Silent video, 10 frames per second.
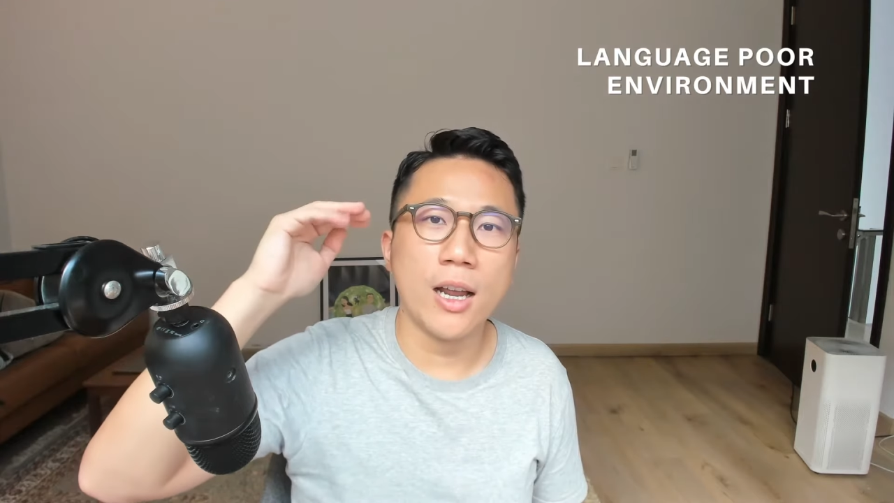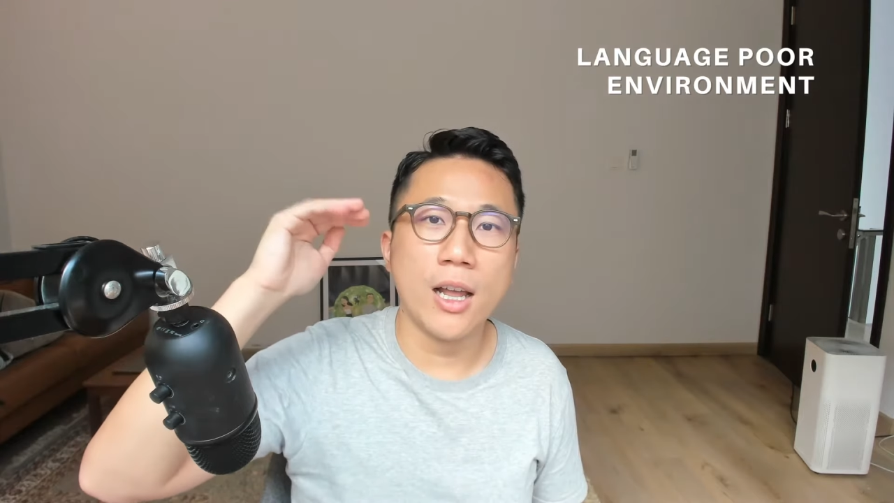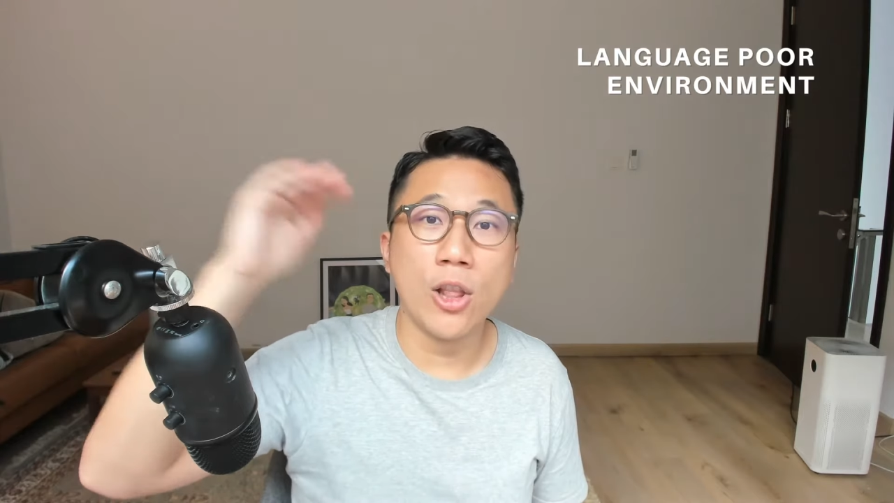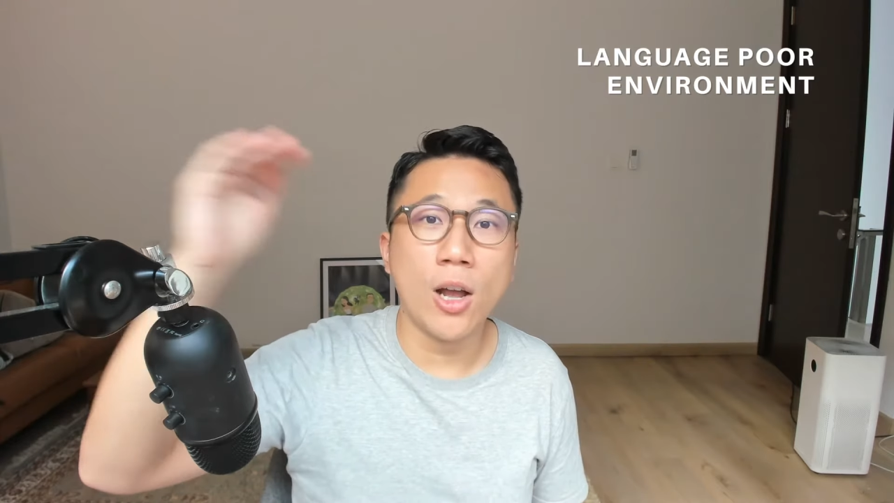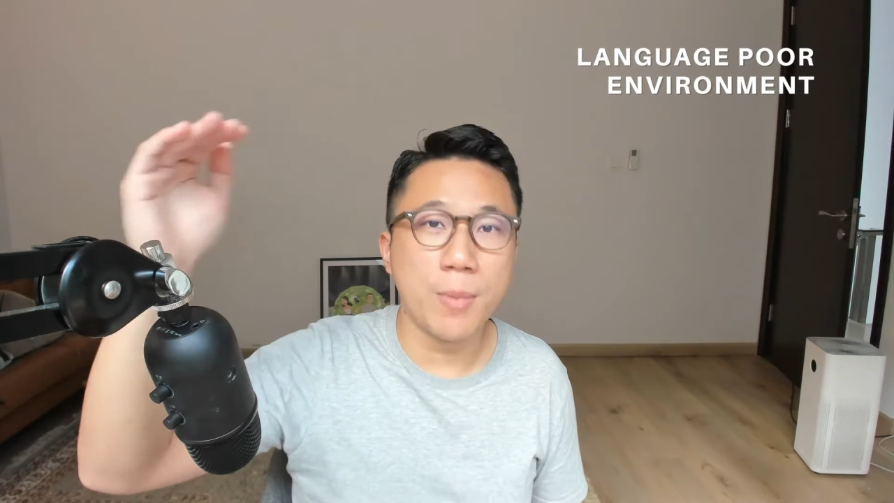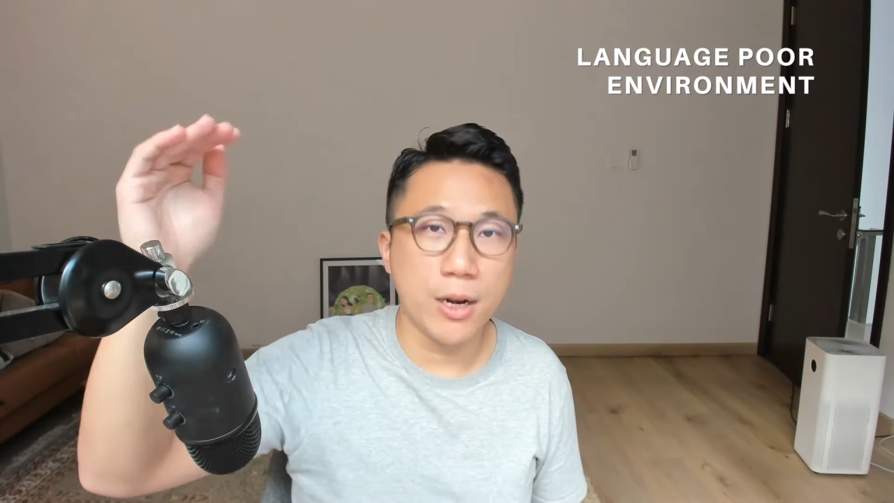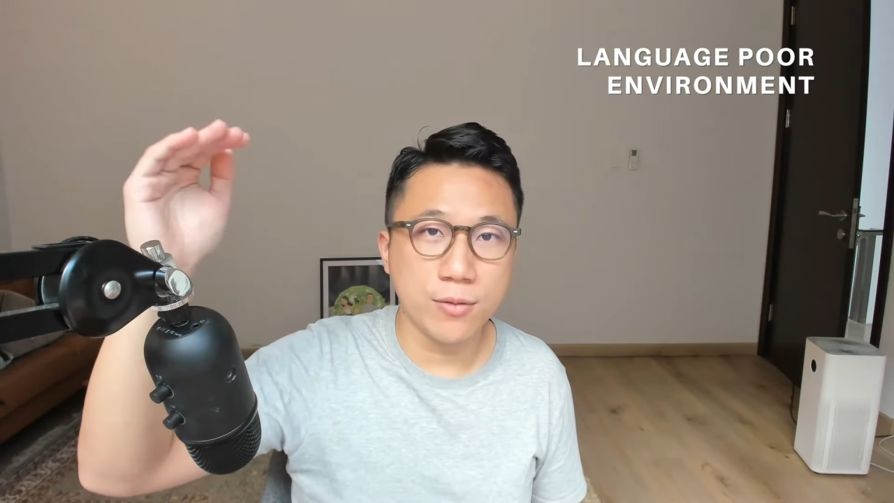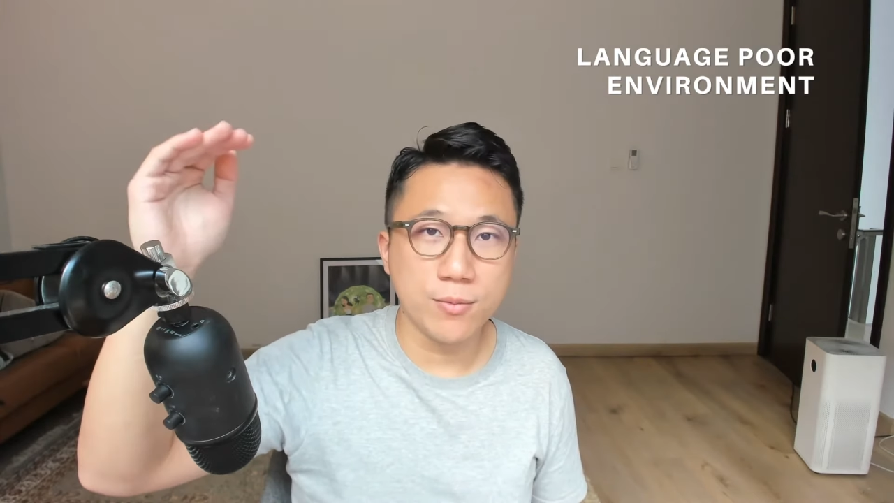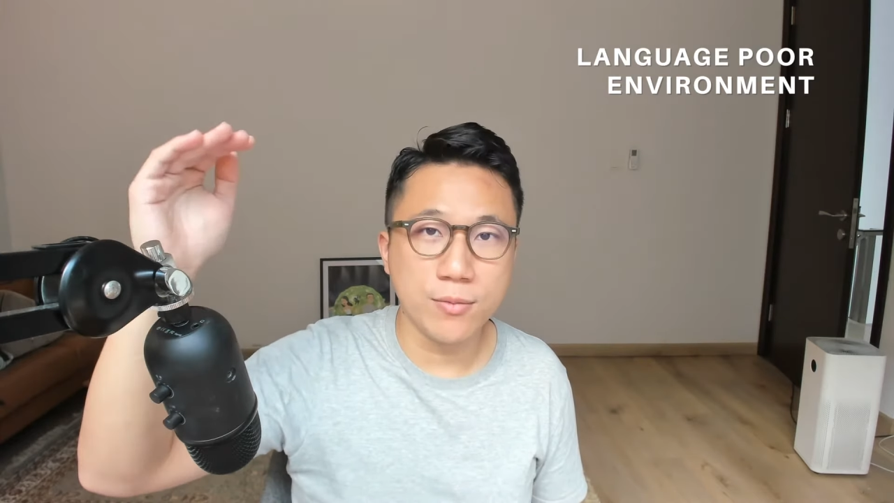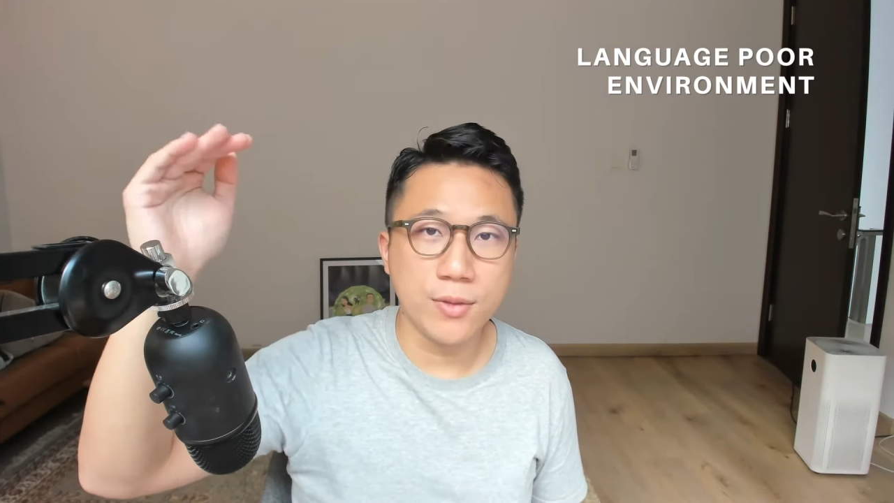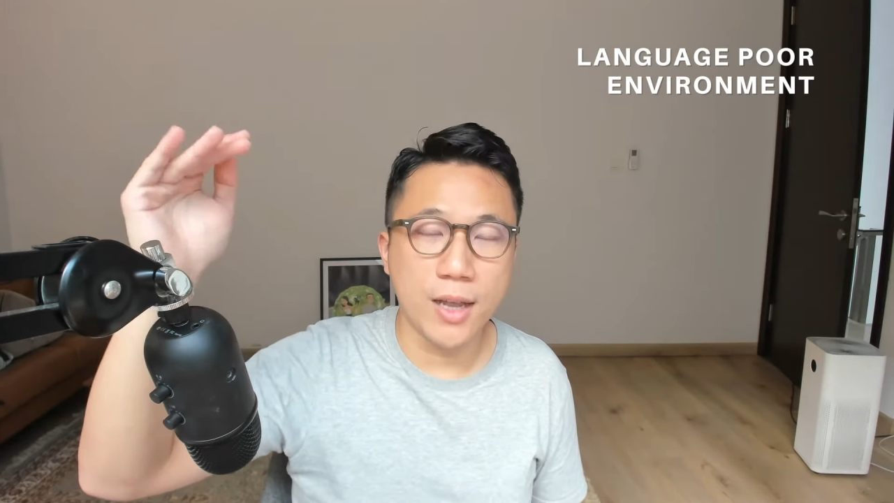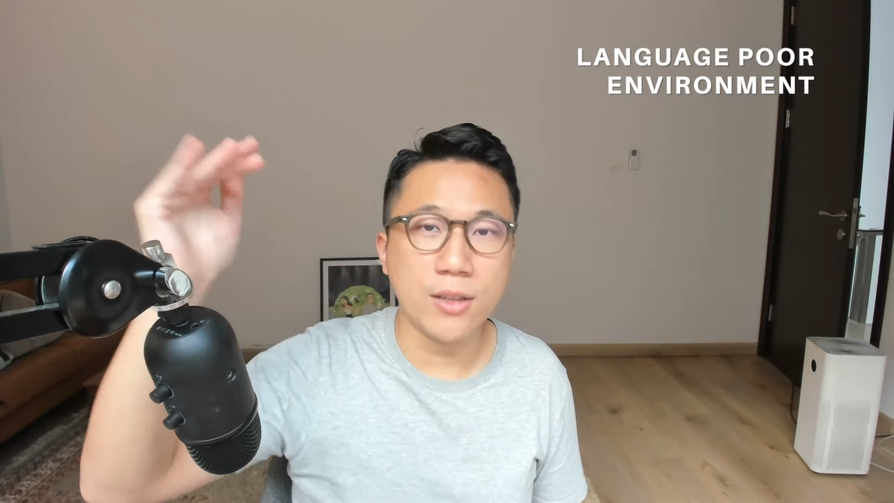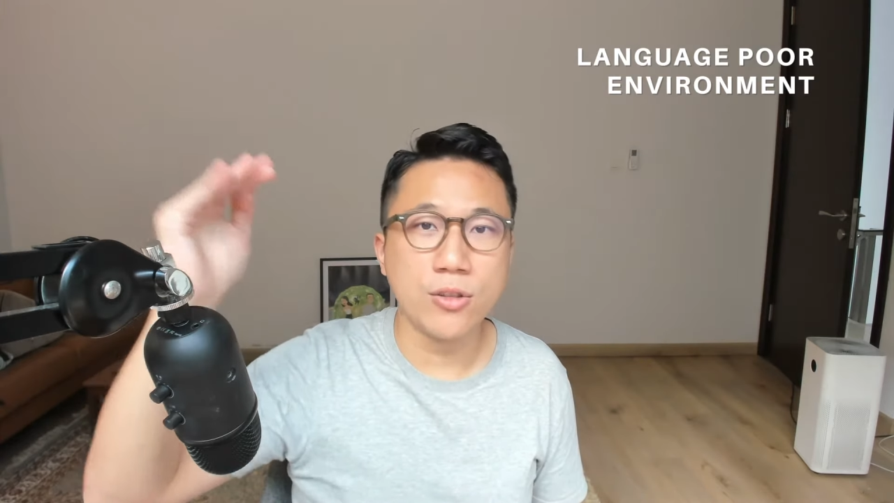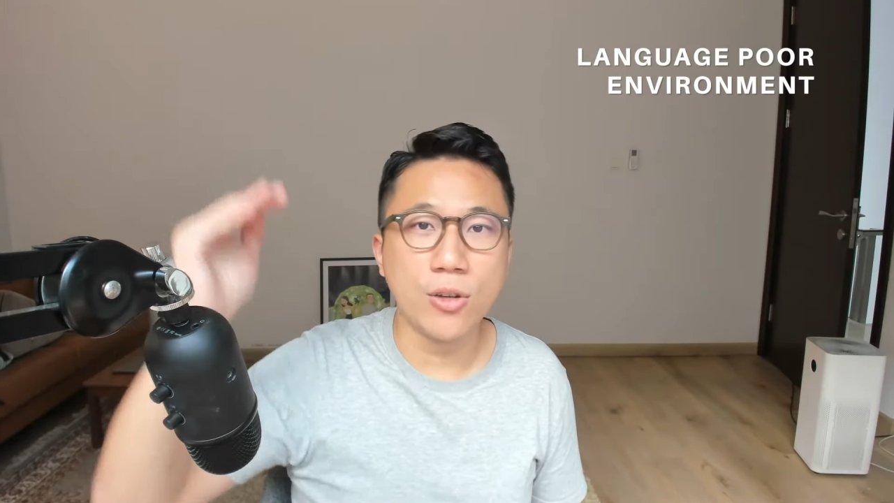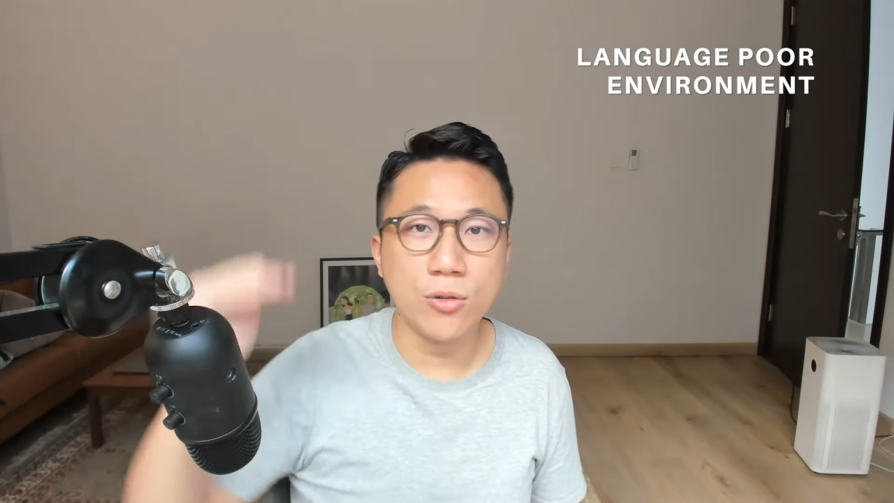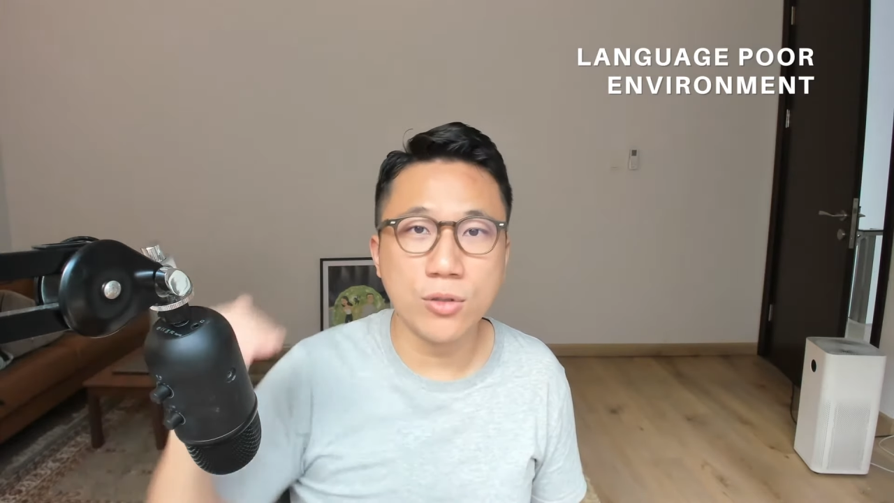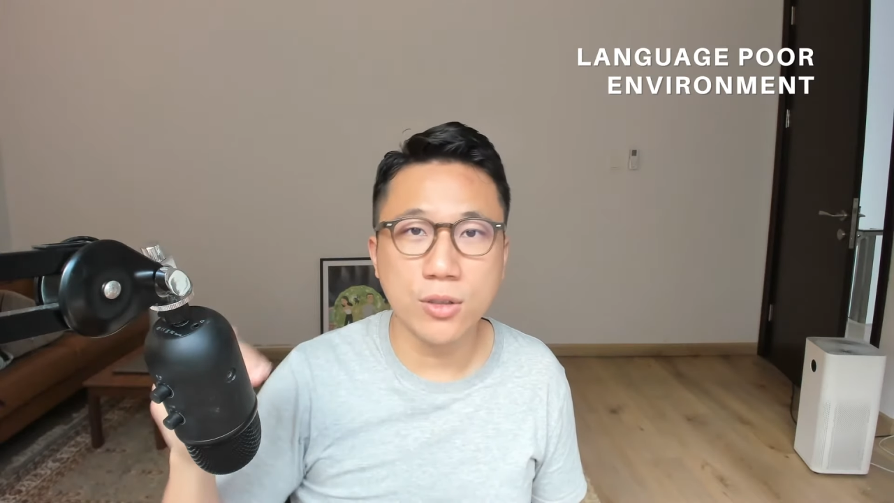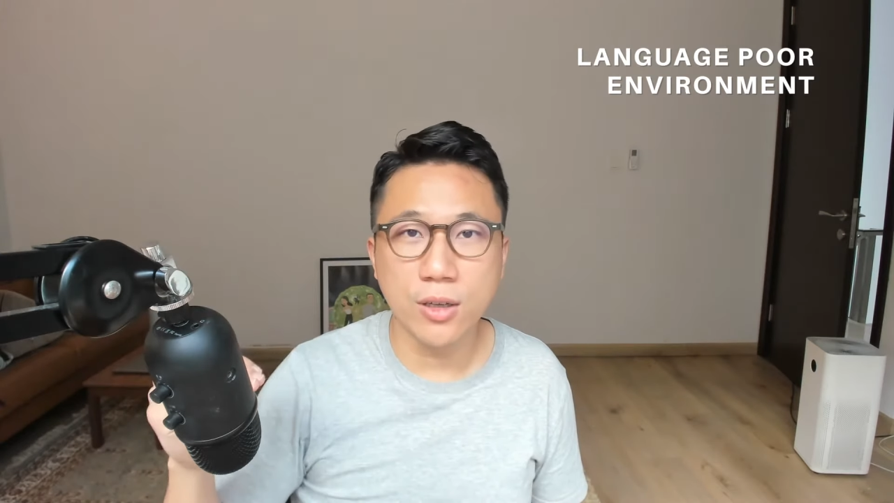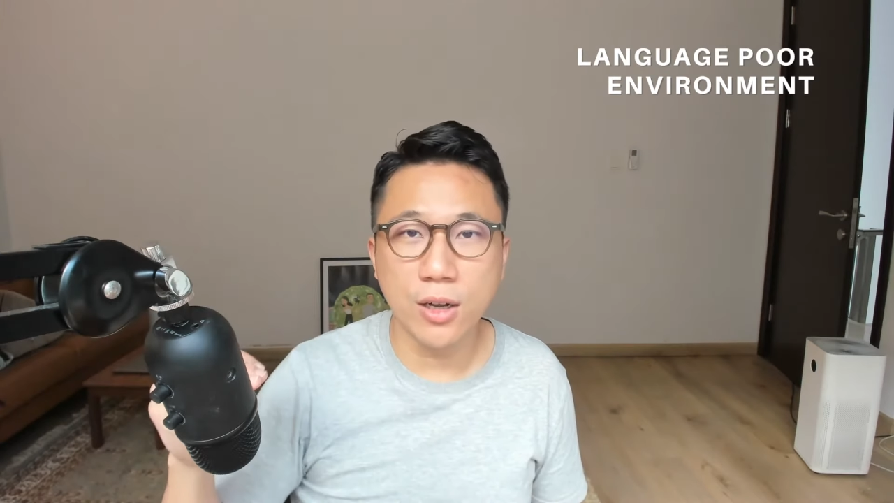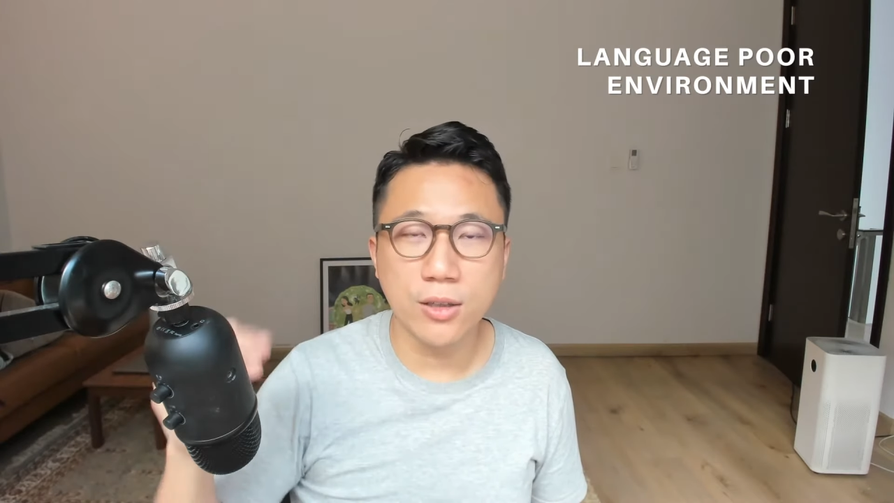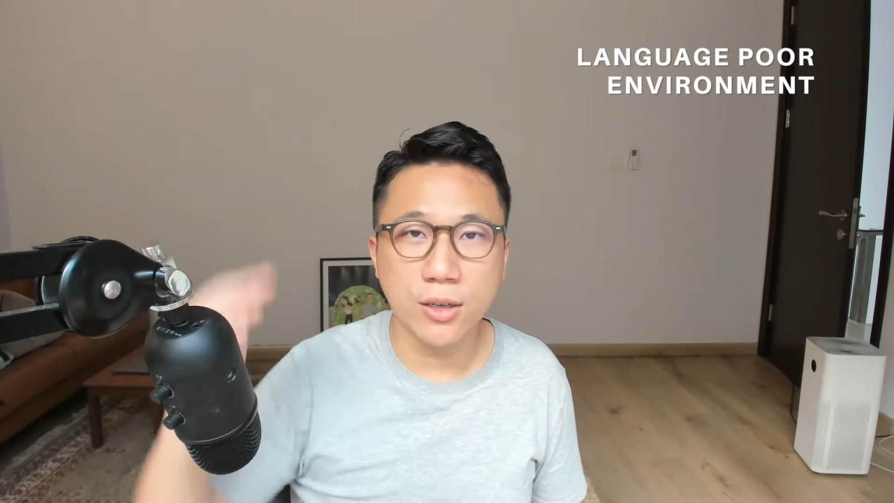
a lot better than those uh,